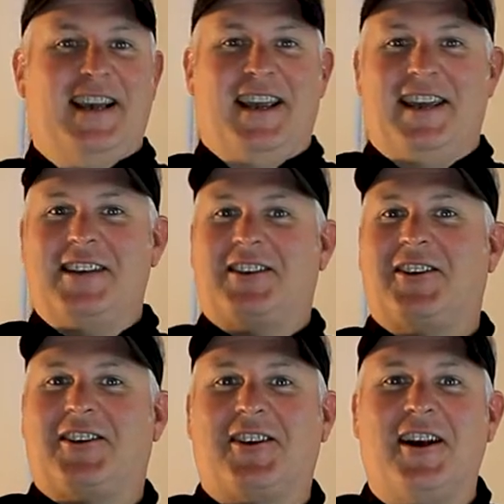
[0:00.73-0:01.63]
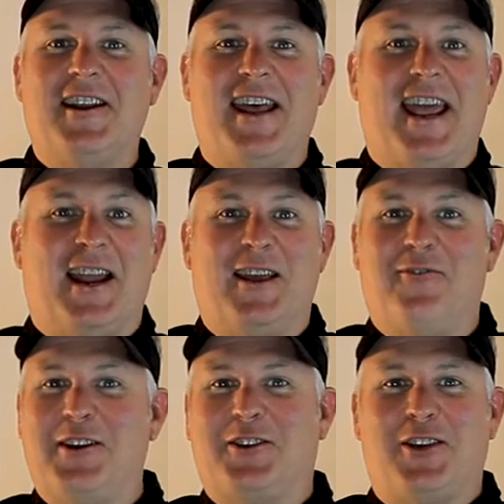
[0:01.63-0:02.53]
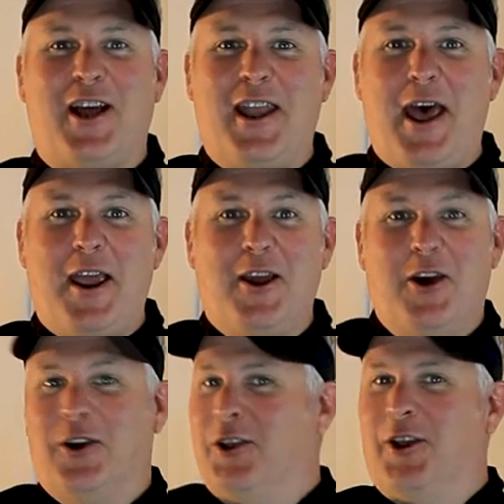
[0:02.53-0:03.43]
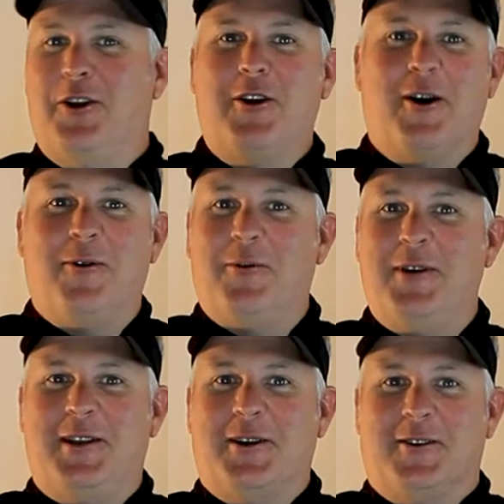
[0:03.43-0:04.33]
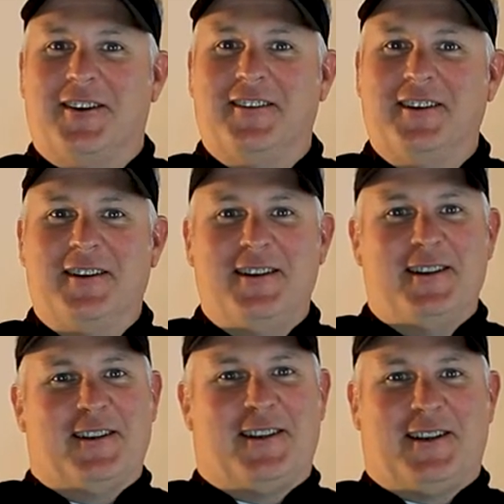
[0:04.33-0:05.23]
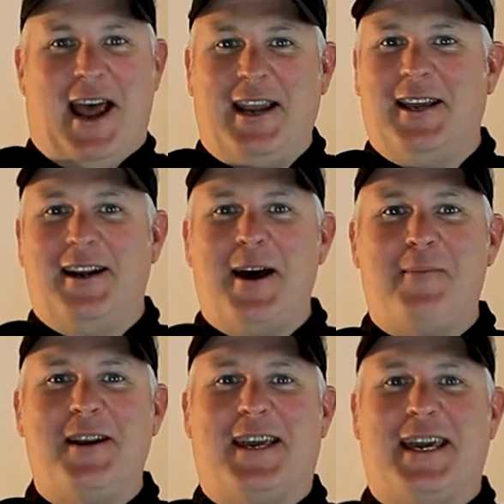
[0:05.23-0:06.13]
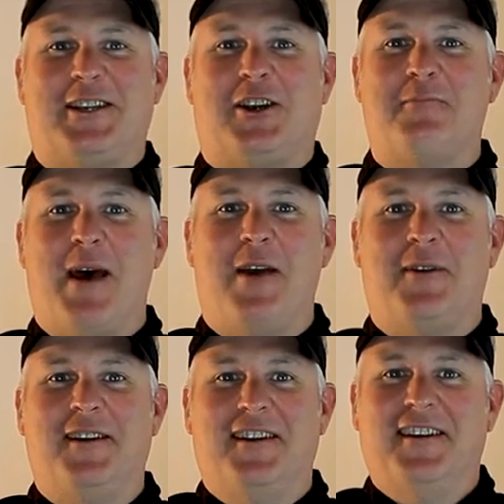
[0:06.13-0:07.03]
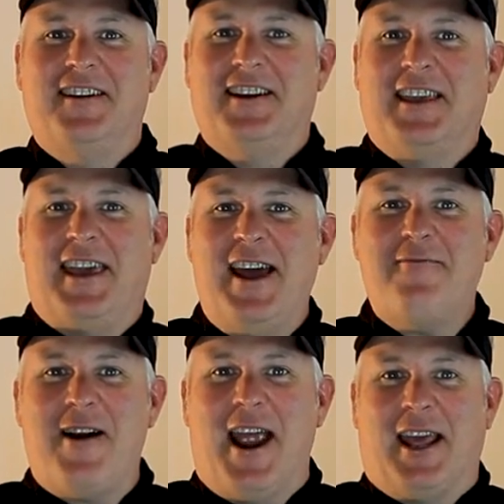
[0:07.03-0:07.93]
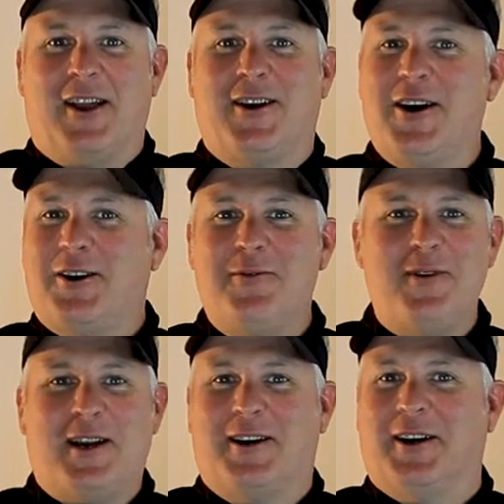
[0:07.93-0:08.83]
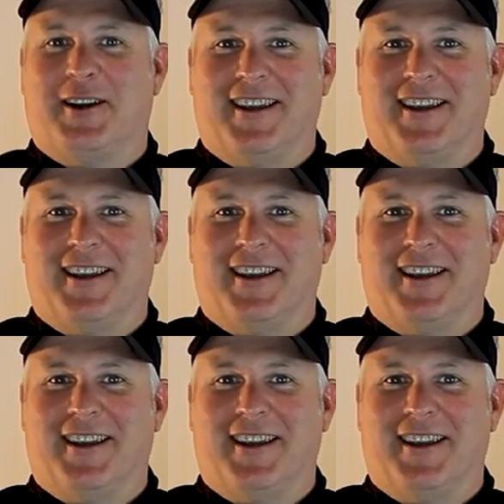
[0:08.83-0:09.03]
It's Sunday, and if it's Sunday, you know what we do. Stacking it up in the kitchen, baby. Get ready. Cooking with cook.